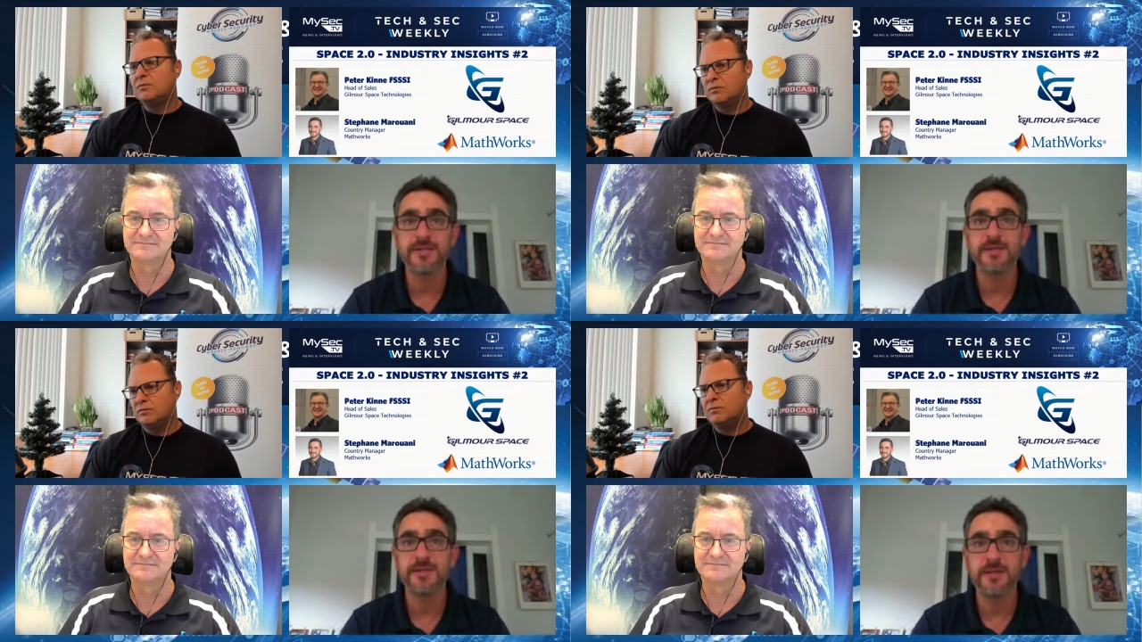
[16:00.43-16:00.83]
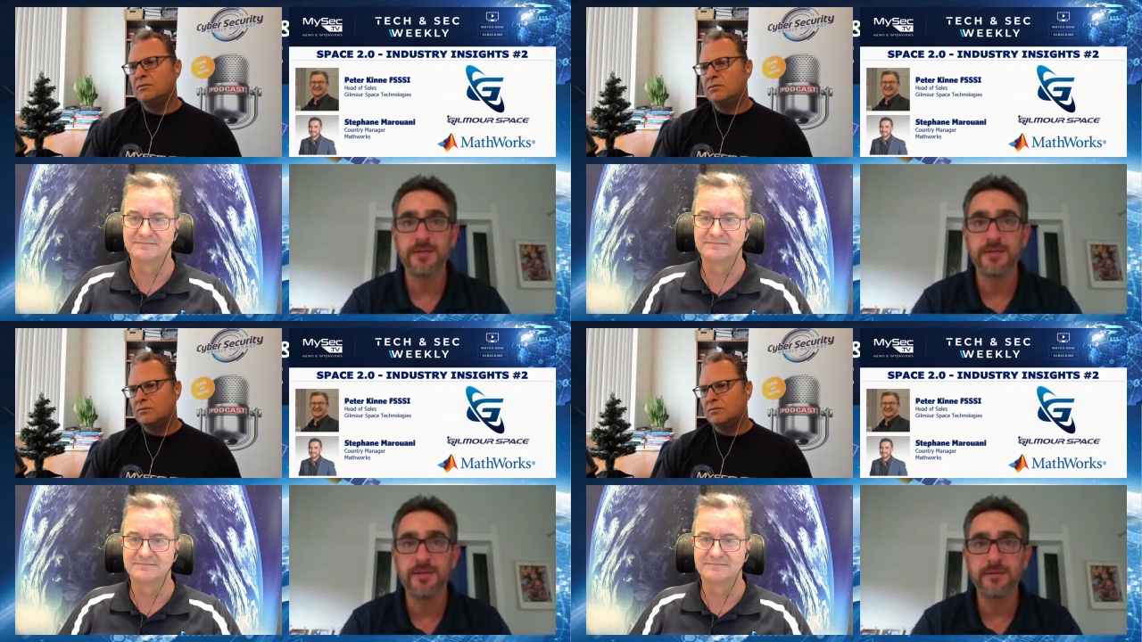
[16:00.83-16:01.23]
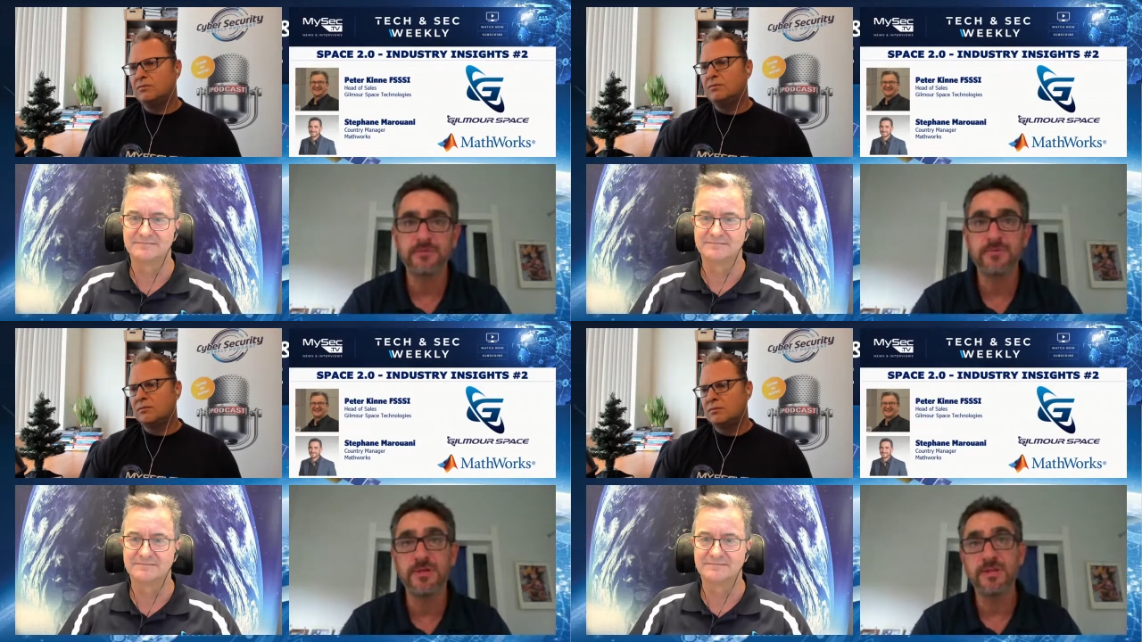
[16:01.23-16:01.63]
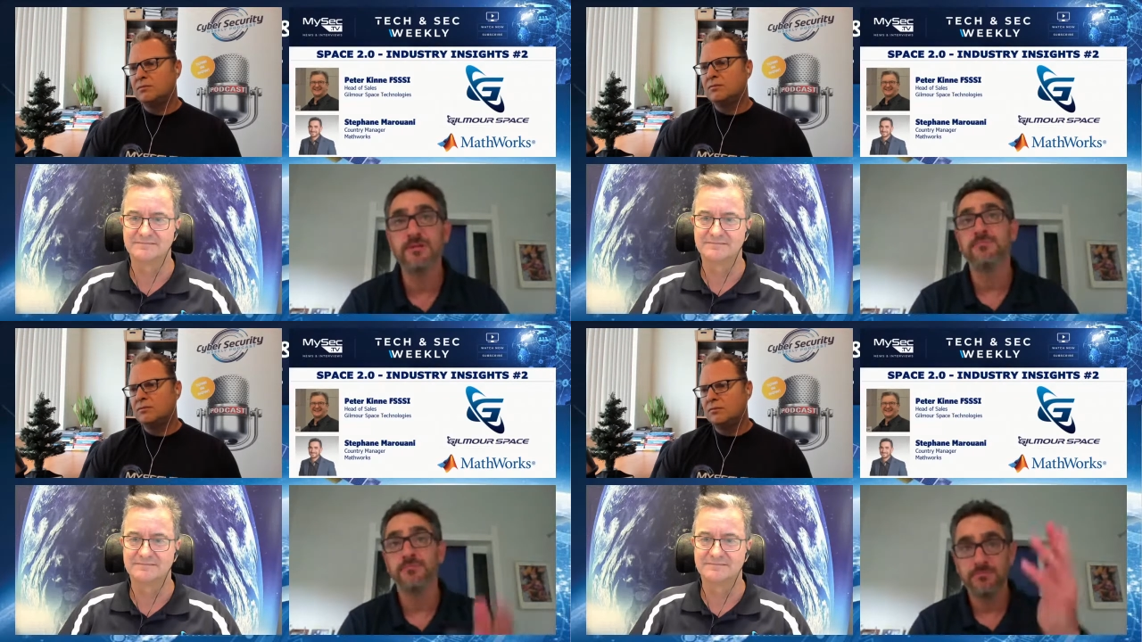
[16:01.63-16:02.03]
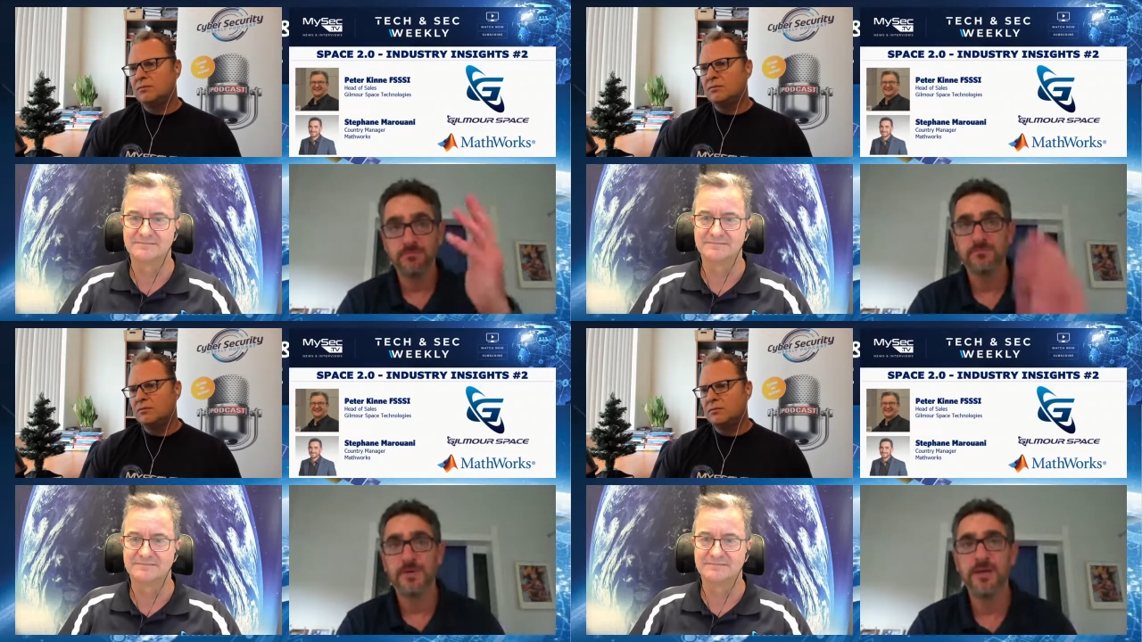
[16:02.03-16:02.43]
Speaker 1: and, and, and really
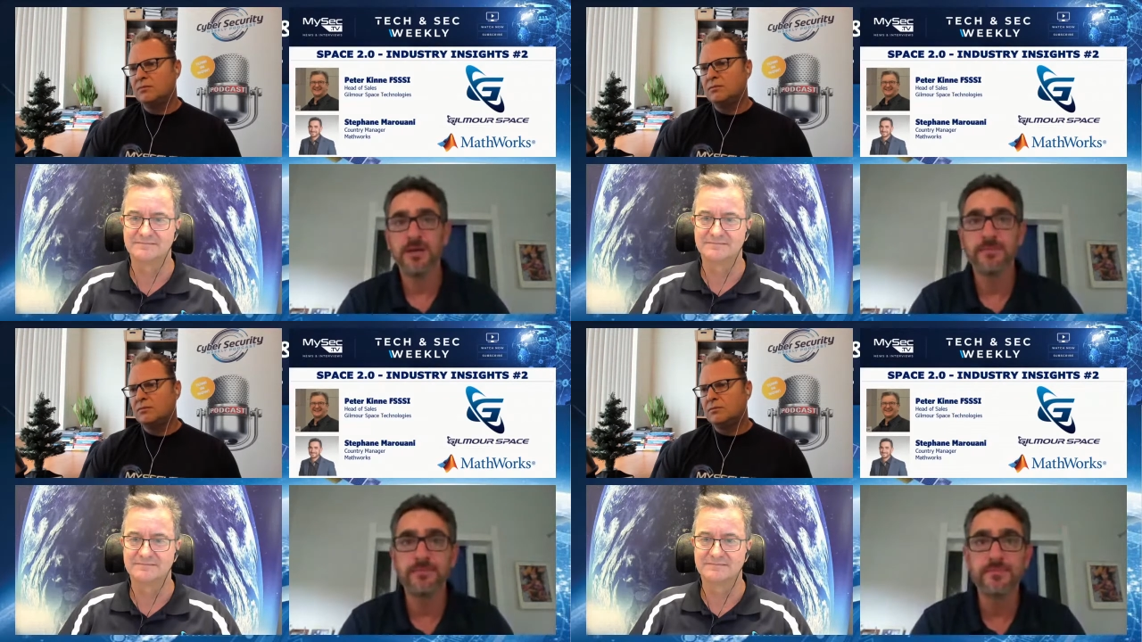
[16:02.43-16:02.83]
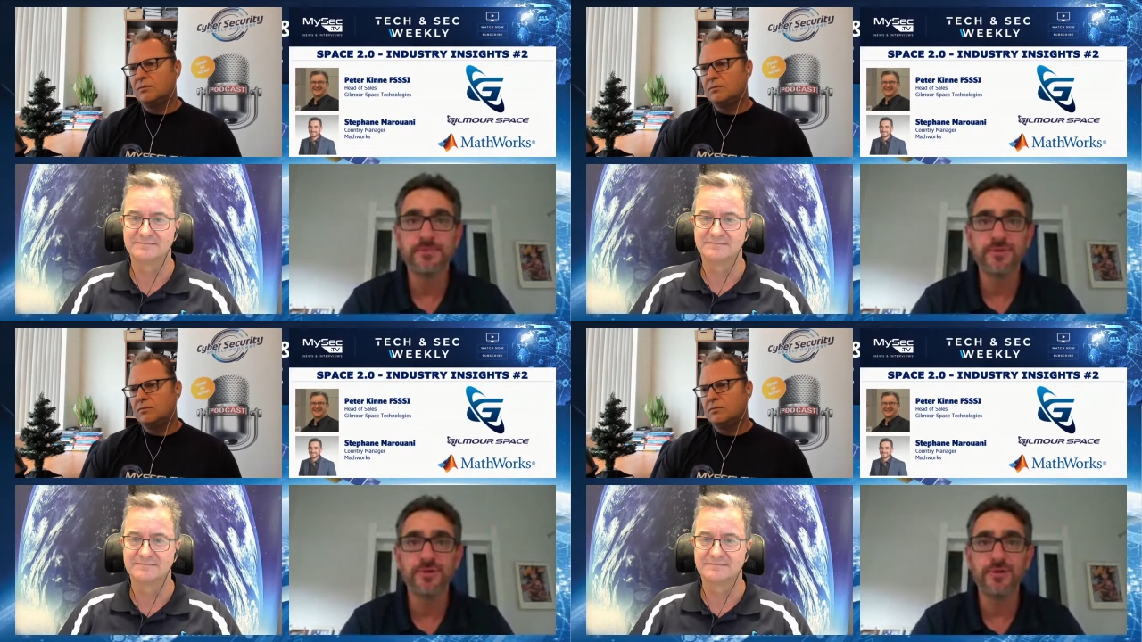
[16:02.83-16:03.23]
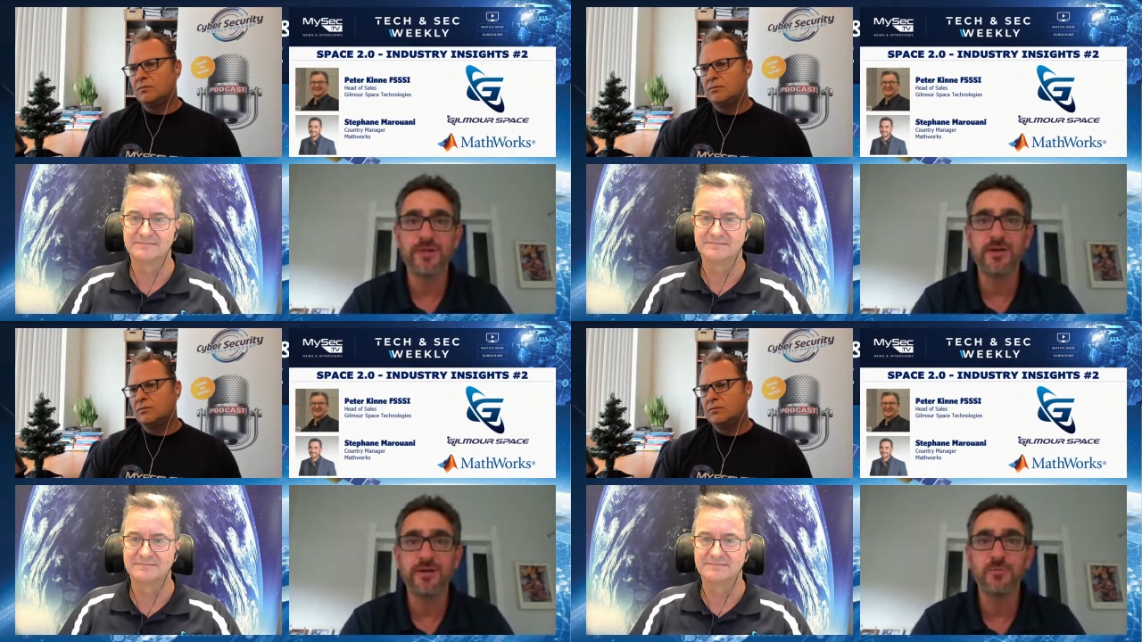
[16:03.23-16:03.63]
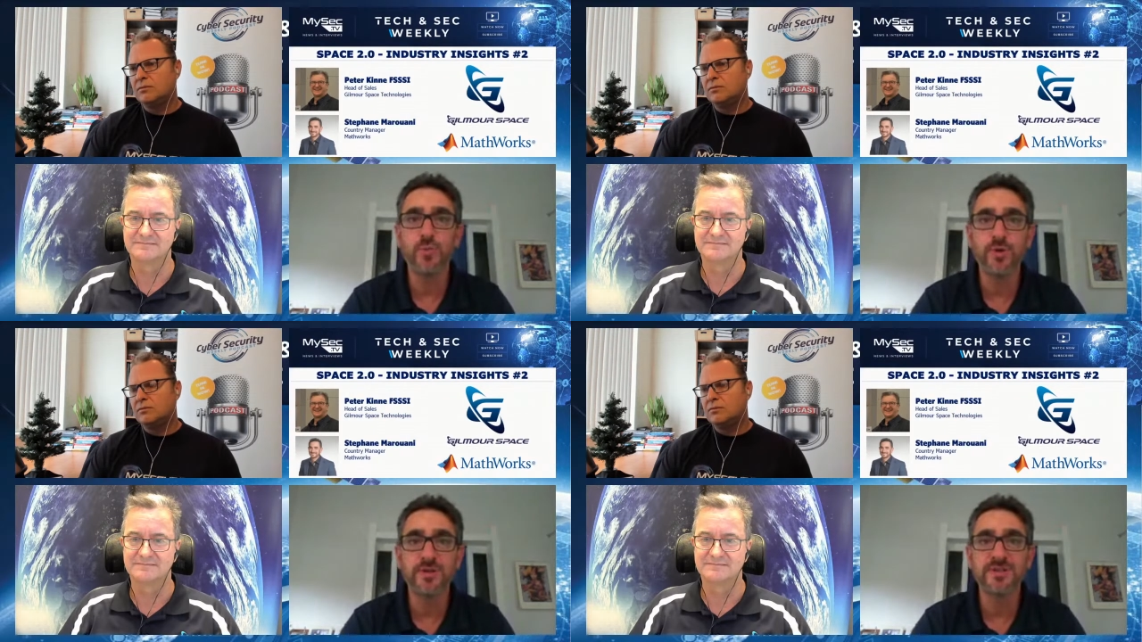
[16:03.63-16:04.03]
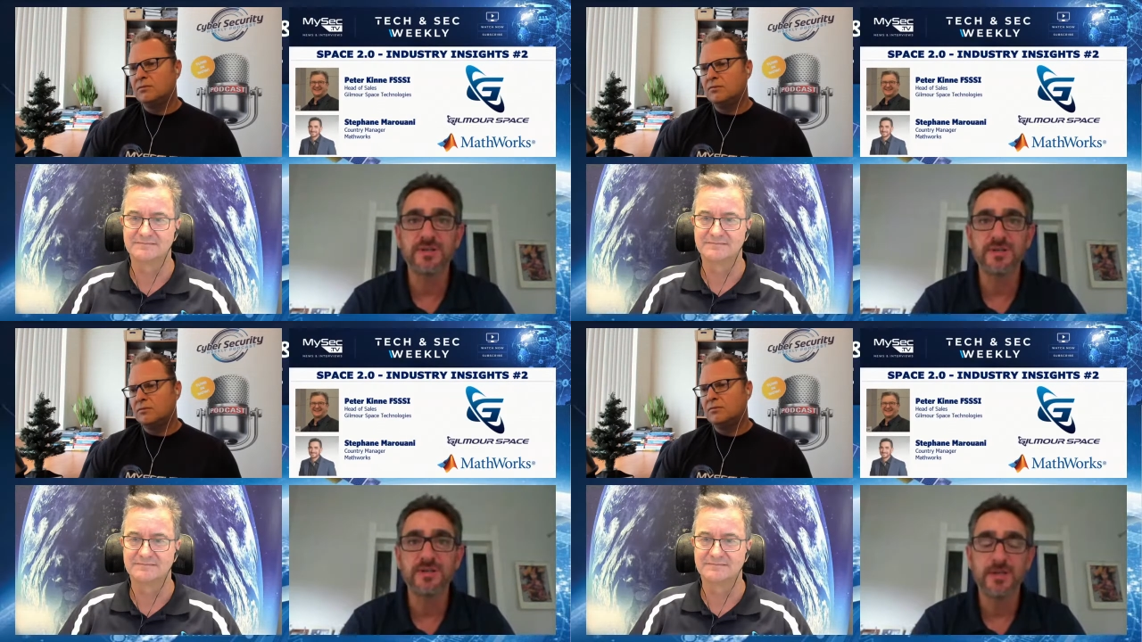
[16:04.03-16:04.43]
um, showing how it works and,